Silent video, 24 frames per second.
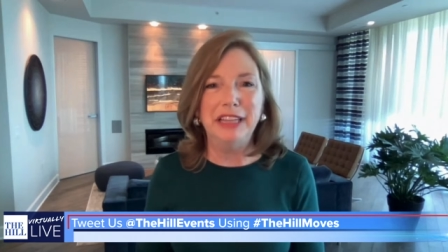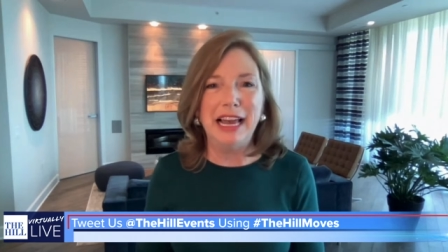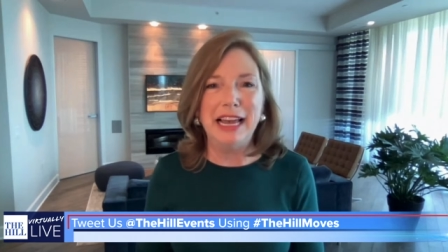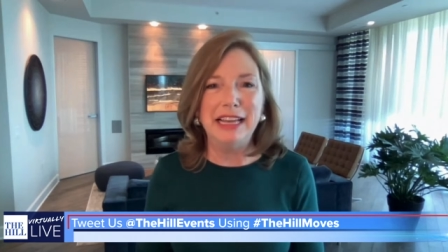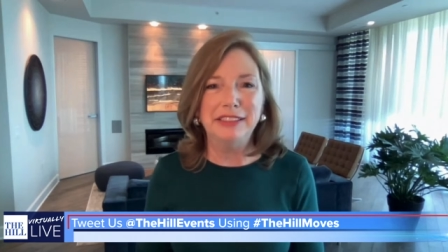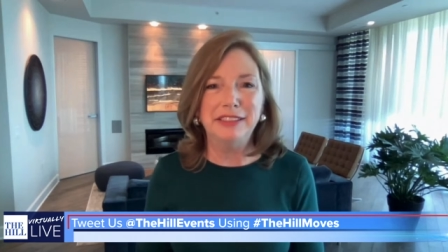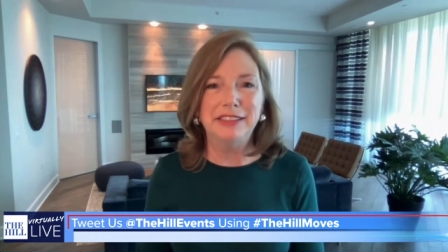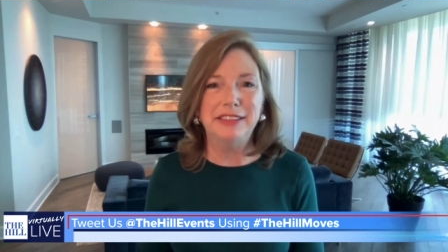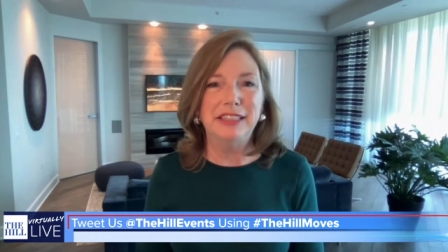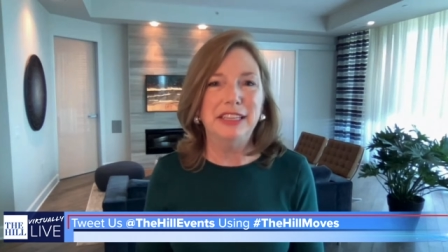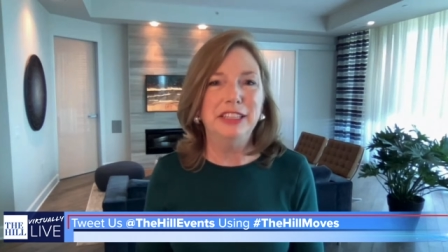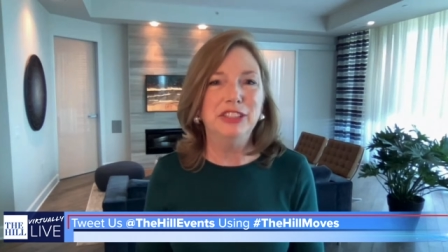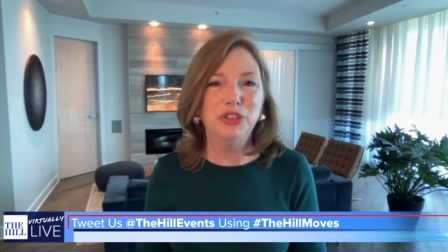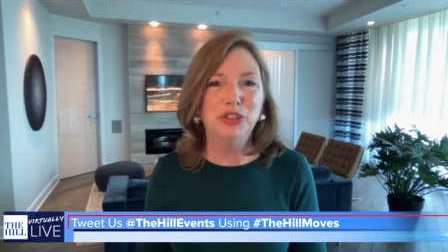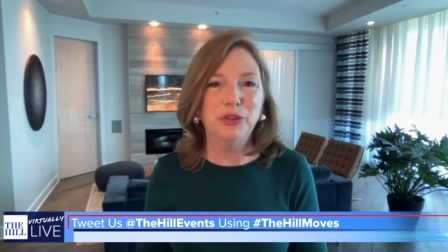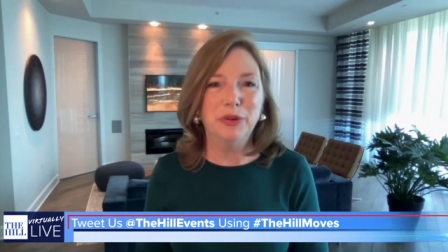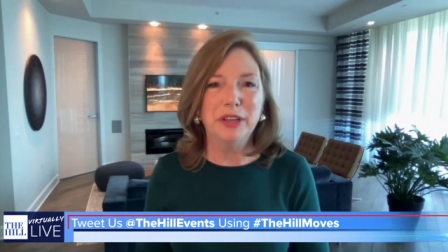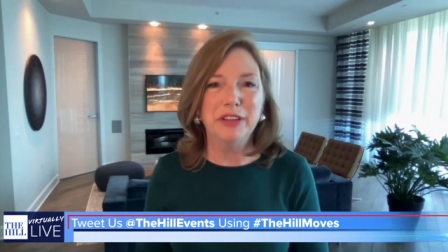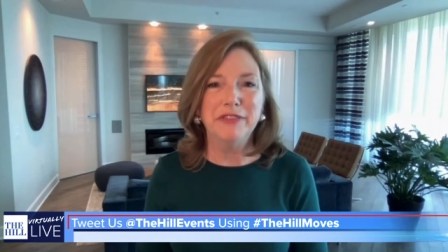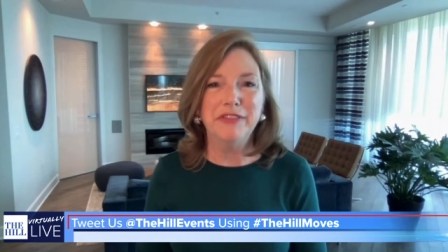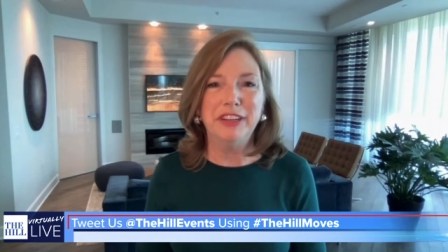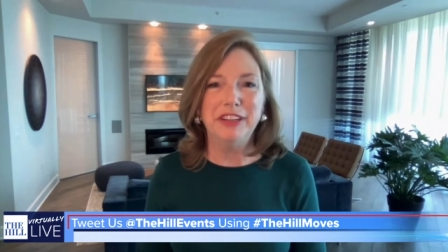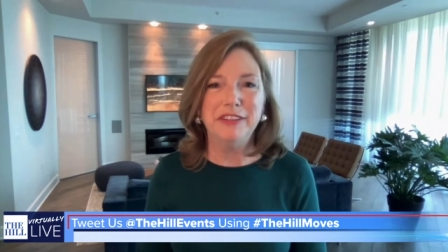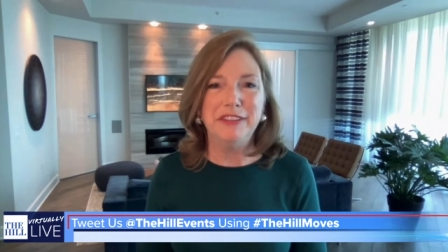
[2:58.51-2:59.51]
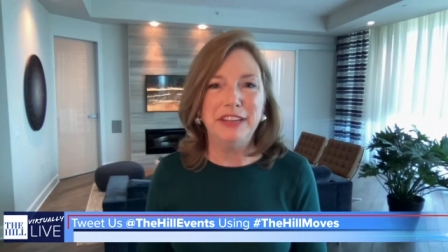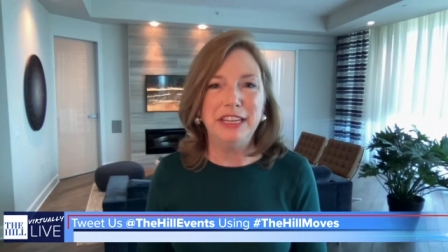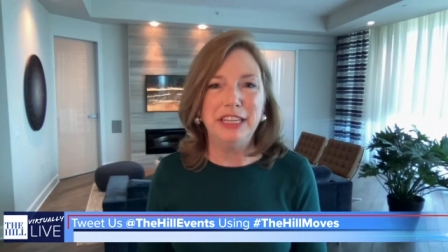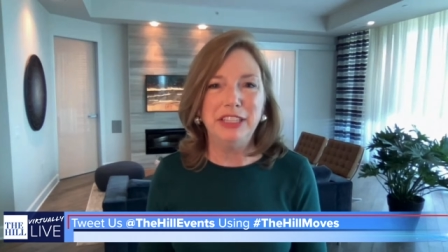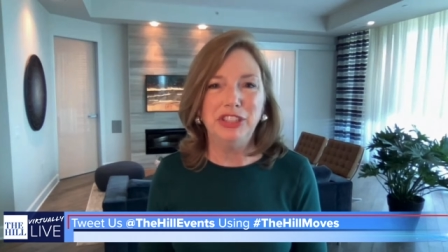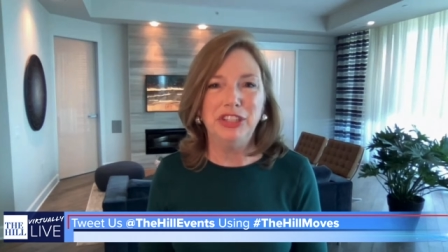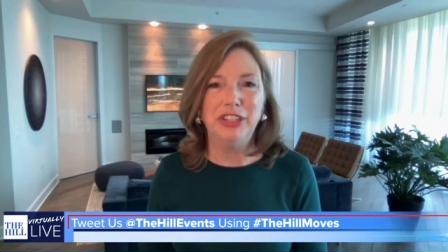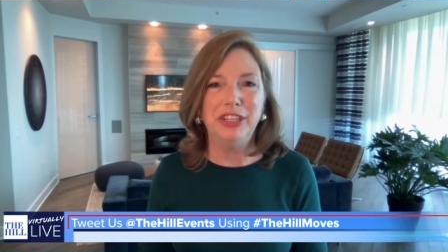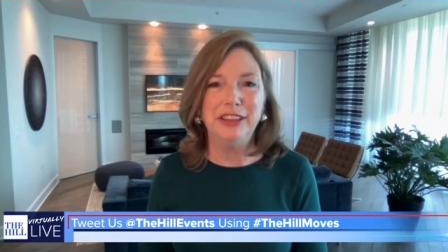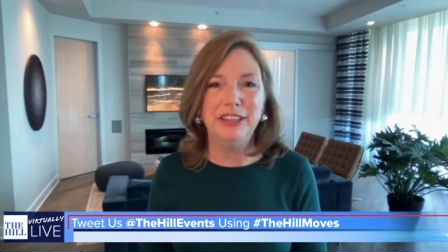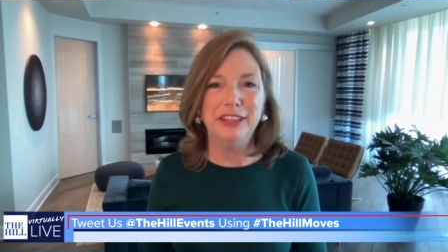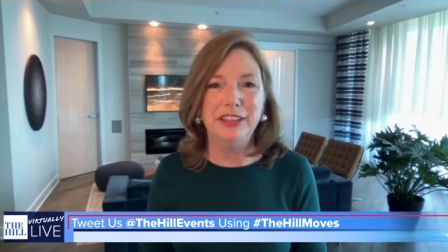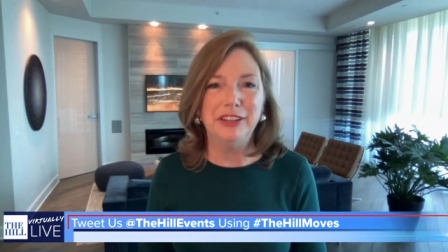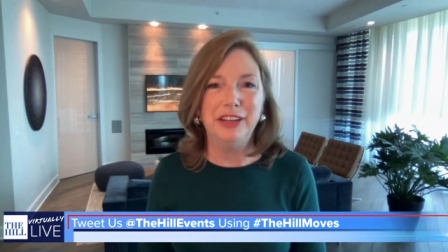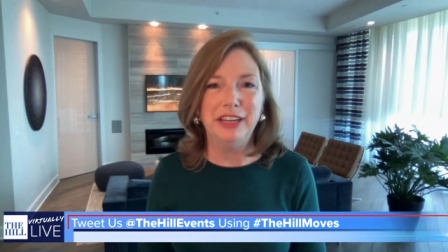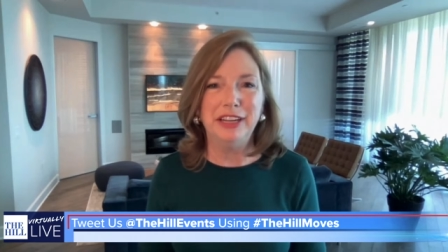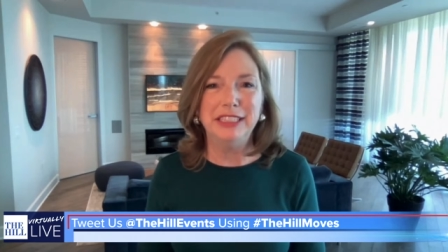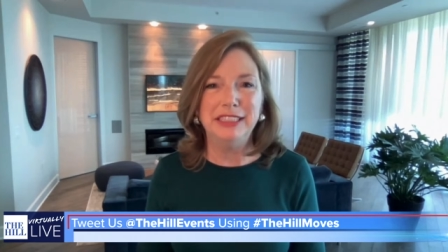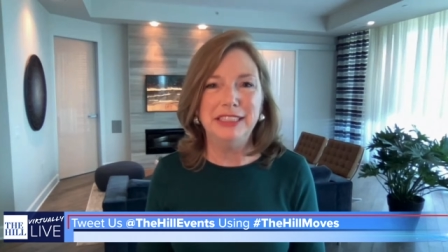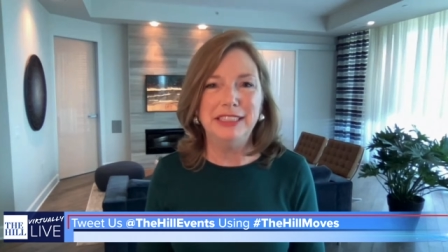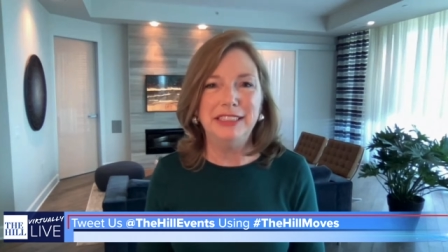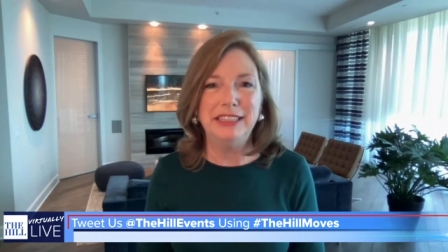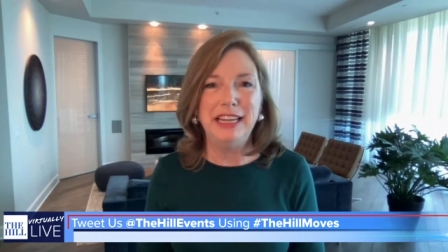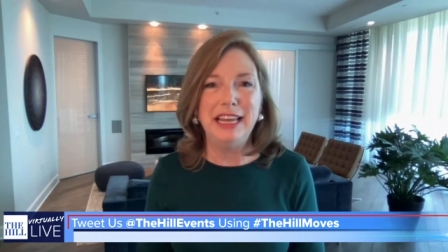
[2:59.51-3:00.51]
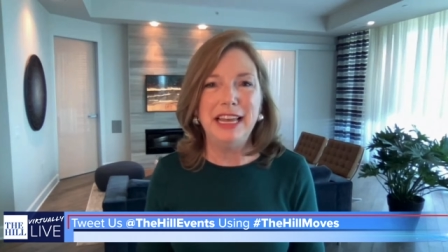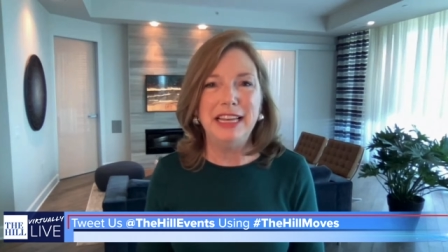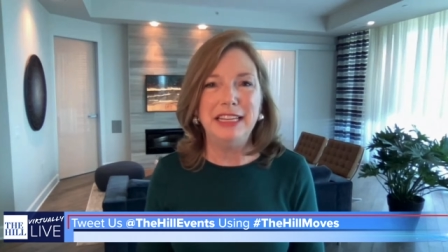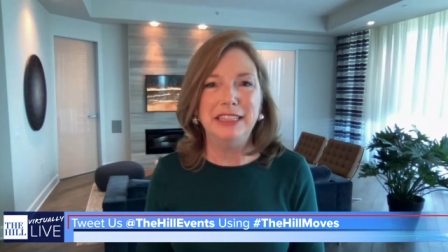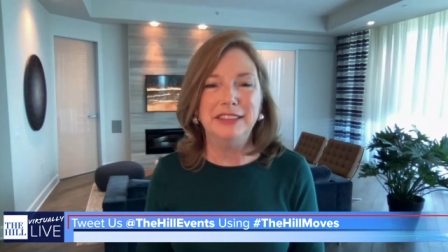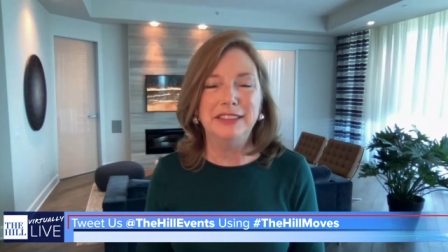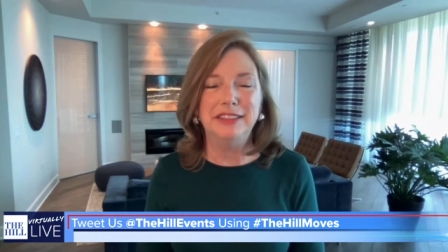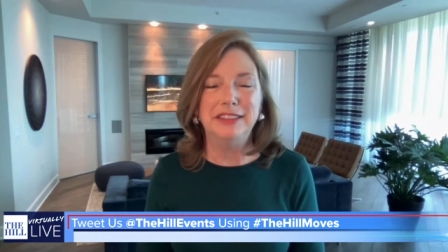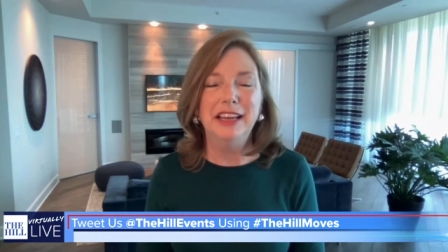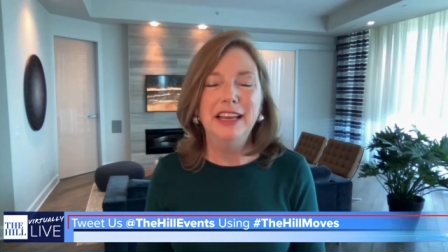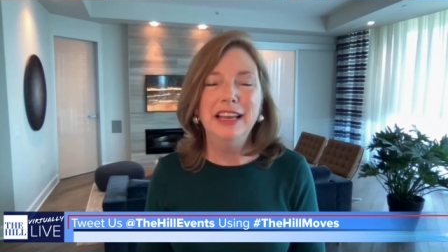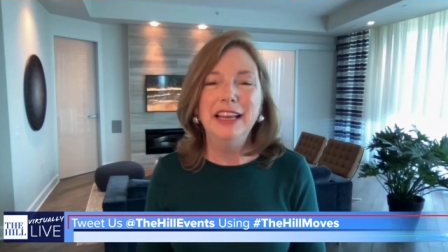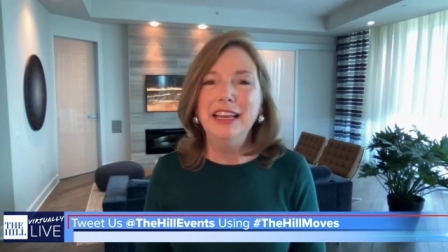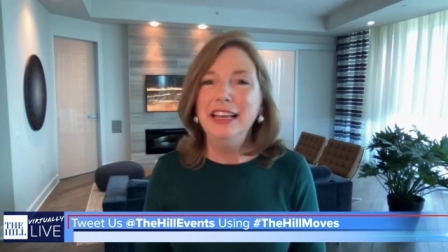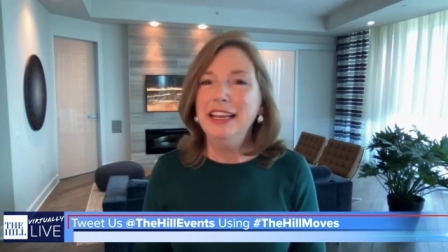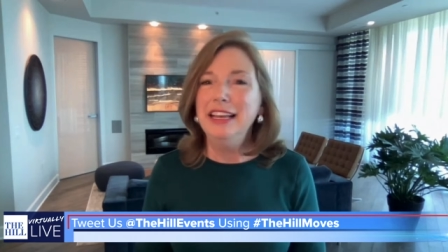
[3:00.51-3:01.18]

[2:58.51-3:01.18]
last century of innovation in the United States.